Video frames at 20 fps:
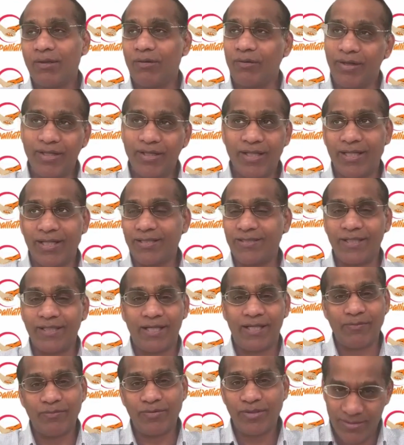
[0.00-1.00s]
Okay, then I
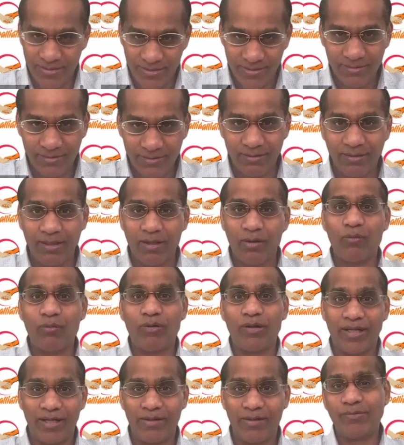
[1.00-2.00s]
said, I've just
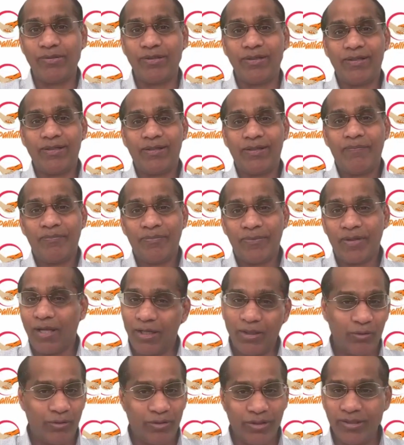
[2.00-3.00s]
now arrived.
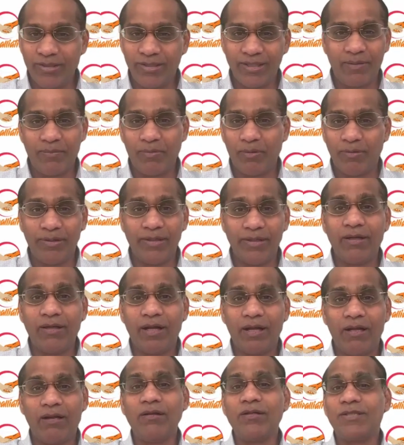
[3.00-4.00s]
I don't know anything about it.
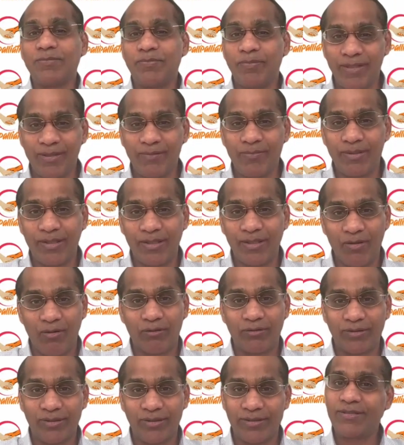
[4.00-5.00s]
I'll speak with the
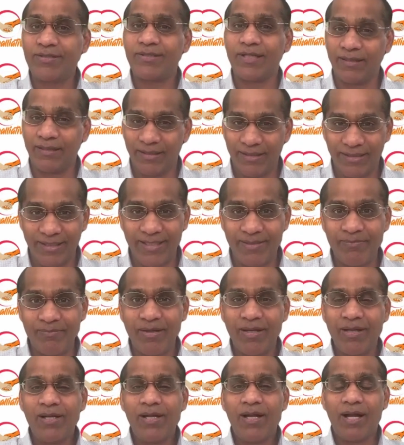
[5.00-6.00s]
doctors and the
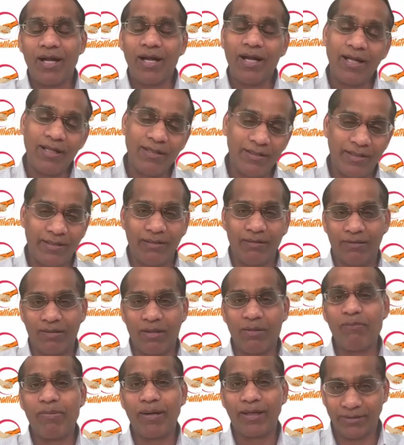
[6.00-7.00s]
team, and then I'll
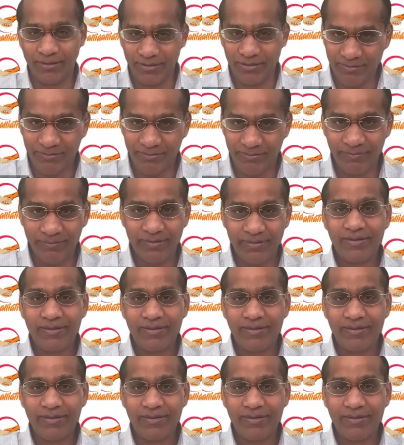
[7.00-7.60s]
come back to you.